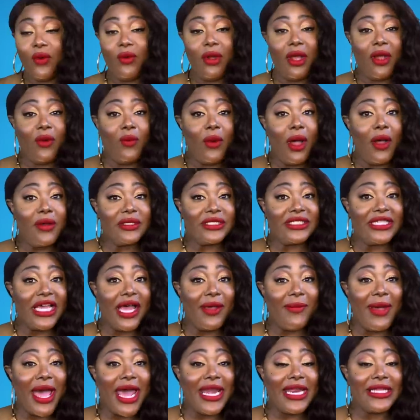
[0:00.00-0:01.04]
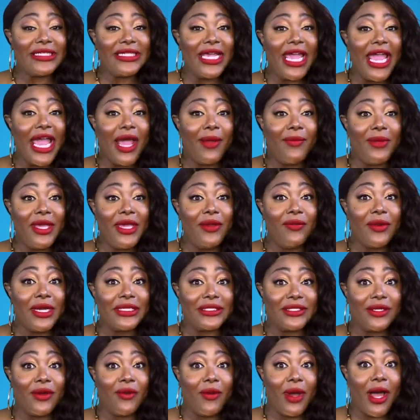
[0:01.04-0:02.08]
Well, won't somebody tell me
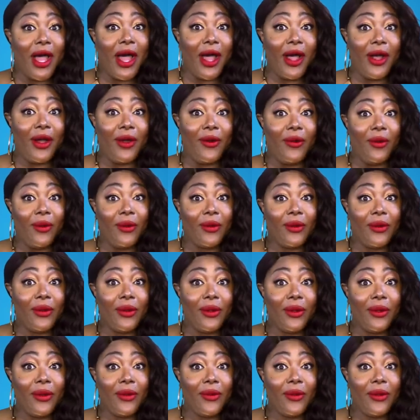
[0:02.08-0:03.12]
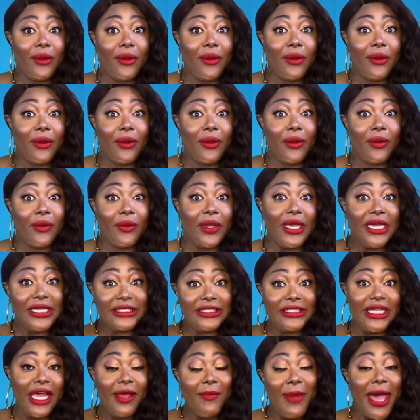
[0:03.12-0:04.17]
what's going on? Could
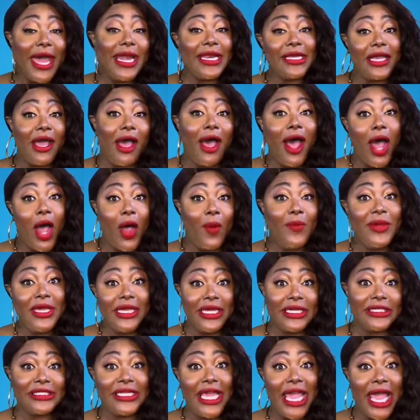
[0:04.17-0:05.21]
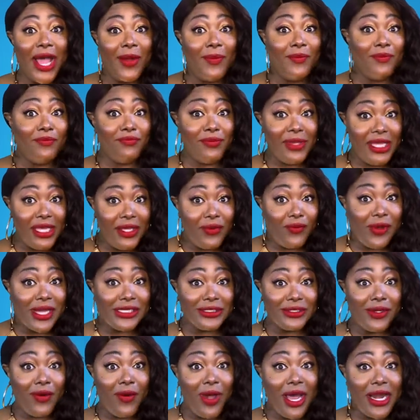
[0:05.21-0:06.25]
somebody call me and tell me
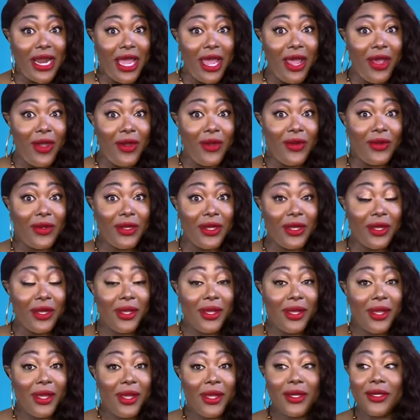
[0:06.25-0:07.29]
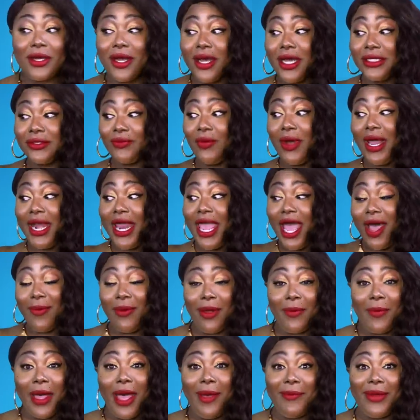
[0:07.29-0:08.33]
what's going on? Because whatever
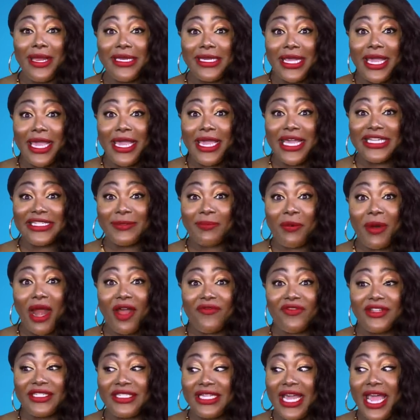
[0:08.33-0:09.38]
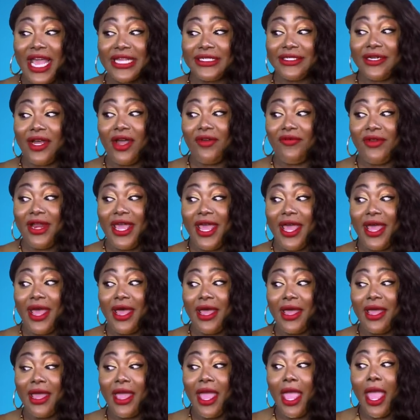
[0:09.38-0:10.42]
Mama D is prophesying over
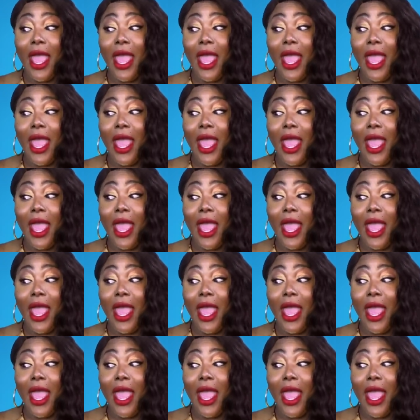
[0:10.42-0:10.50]
there,